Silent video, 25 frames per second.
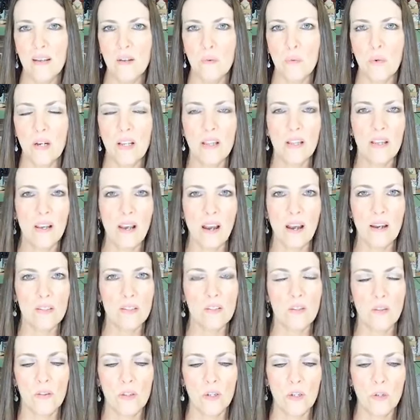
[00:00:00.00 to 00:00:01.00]
one of the
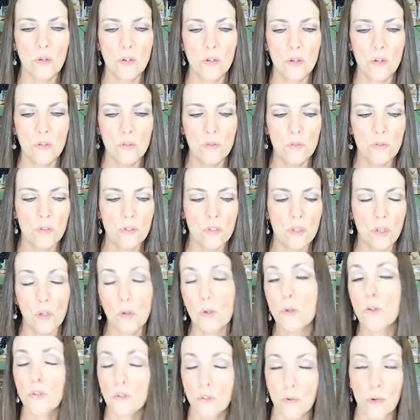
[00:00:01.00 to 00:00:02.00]
guys on the cruise
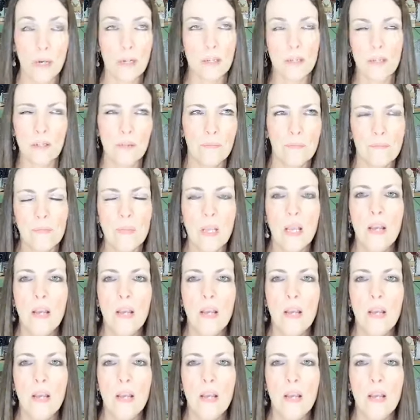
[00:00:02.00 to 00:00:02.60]
director,